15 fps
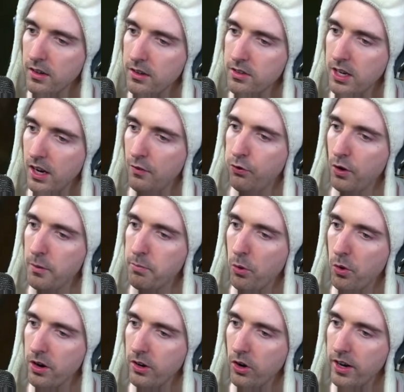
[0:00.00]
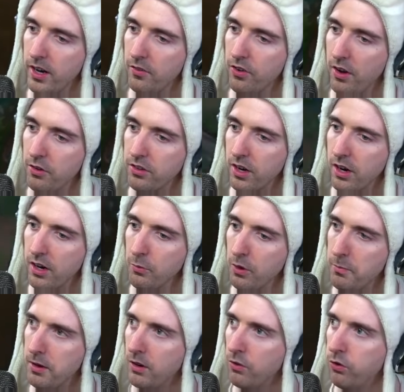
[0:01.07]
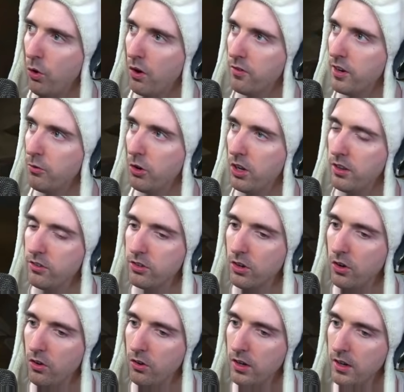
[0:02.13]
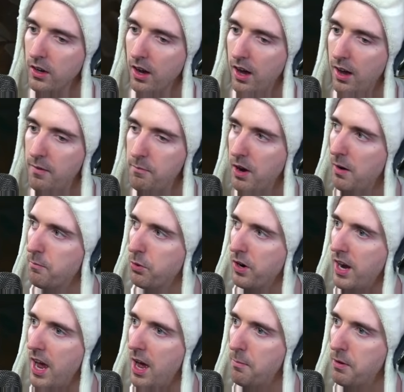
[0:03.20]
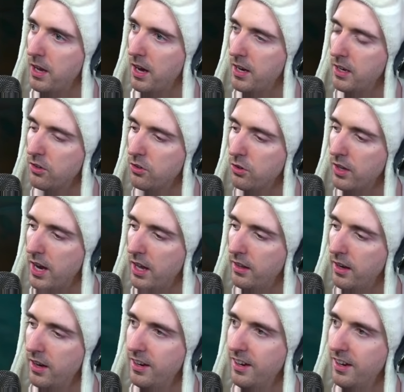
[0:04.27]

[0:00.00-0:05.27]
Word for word: TF would have poured it on it if I was there, and it would have been a 4v1. So I'm pretty happy I didn't do that.